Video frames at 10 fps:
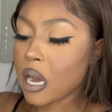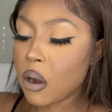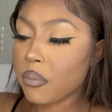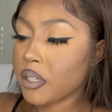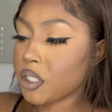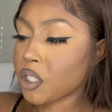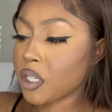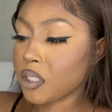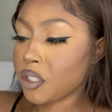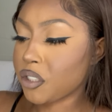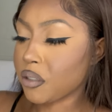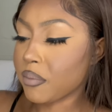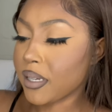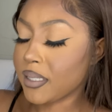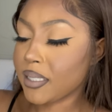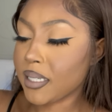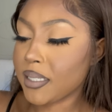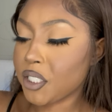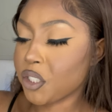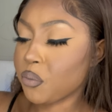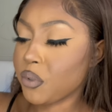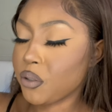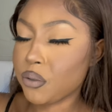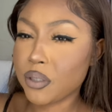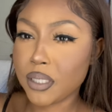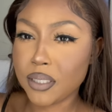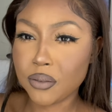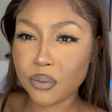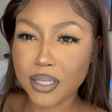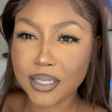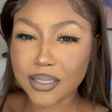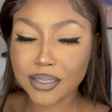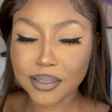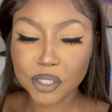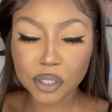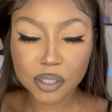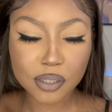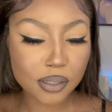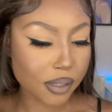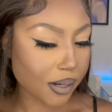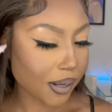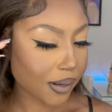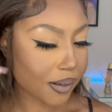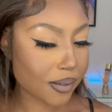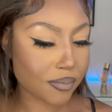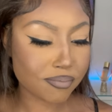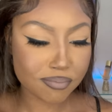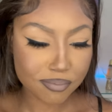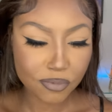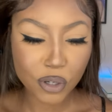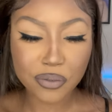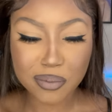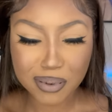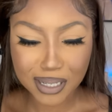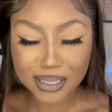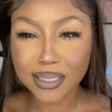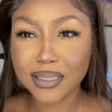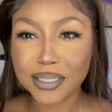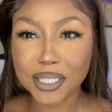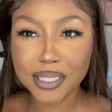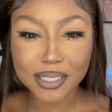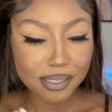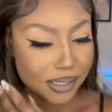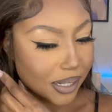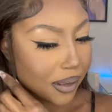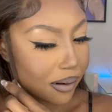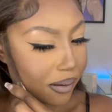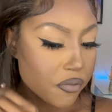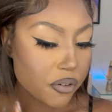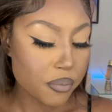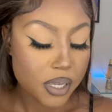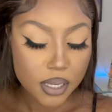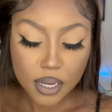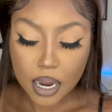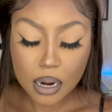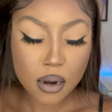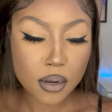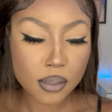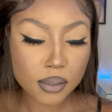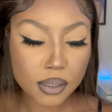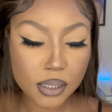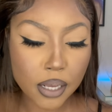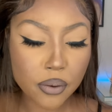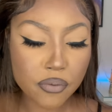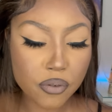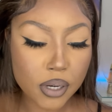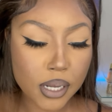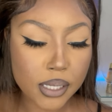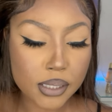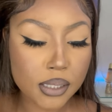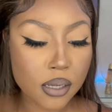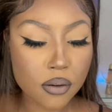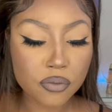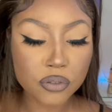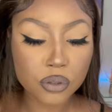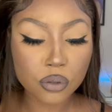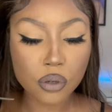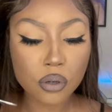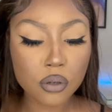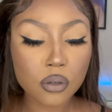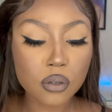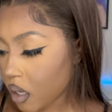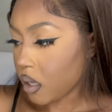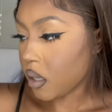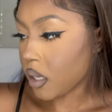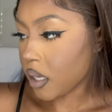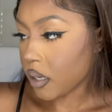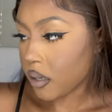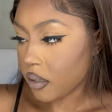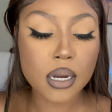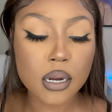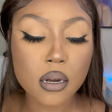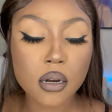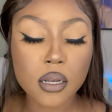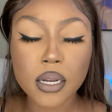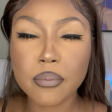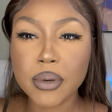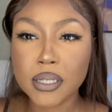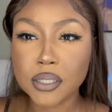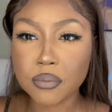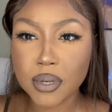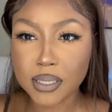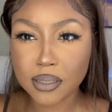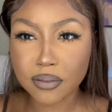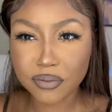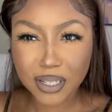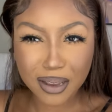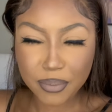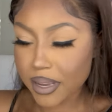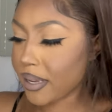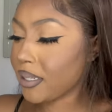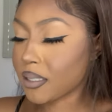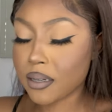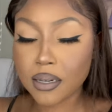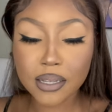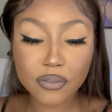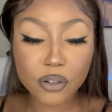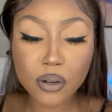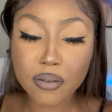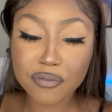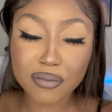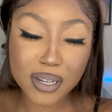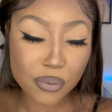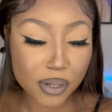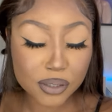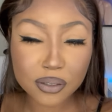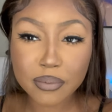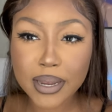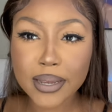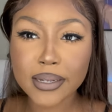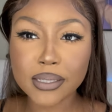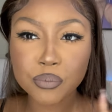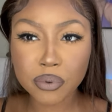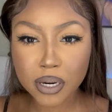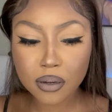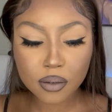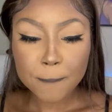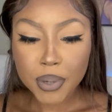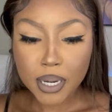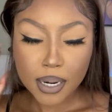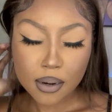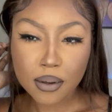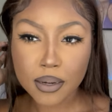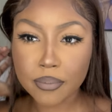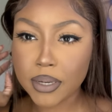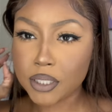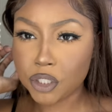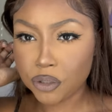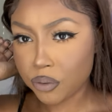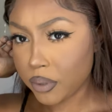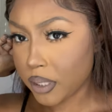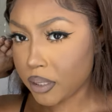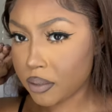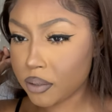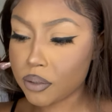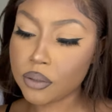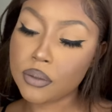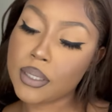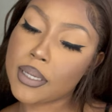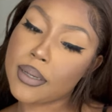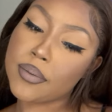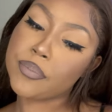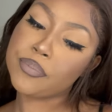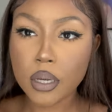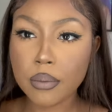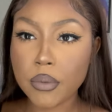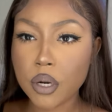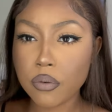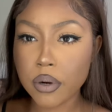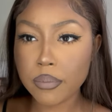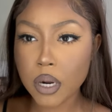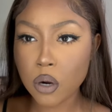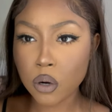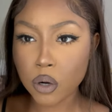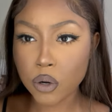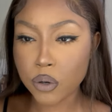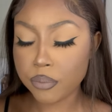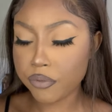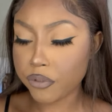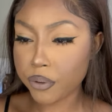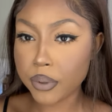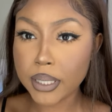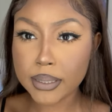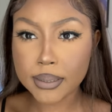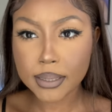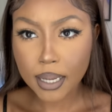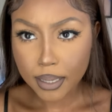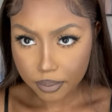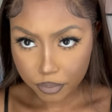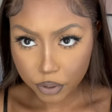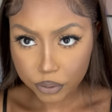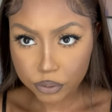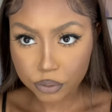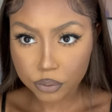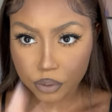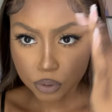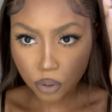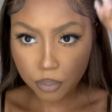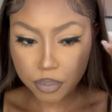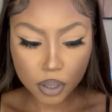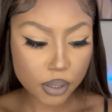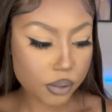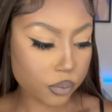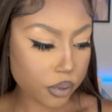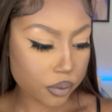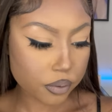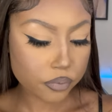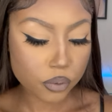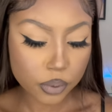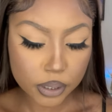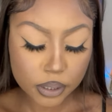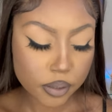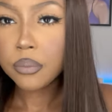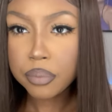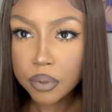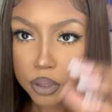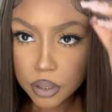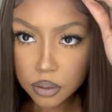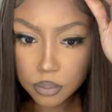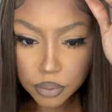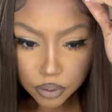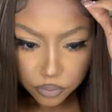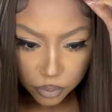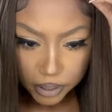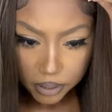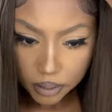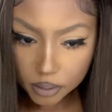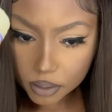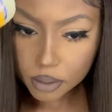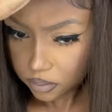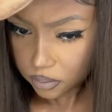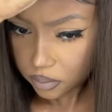how much customization we do to these wigs just to like want to replace and change the style up? For me, I can't stay with one hairstyle for too long. Yeah, I can't imagine myself dyeing my hair this color, even though I really wanted to do my hair this brown, but I can't imagine doing it. So yeah, I'm gonna run my hot comb through it and I'm gonna do the top part as well of the wig. I put a little bit of wax.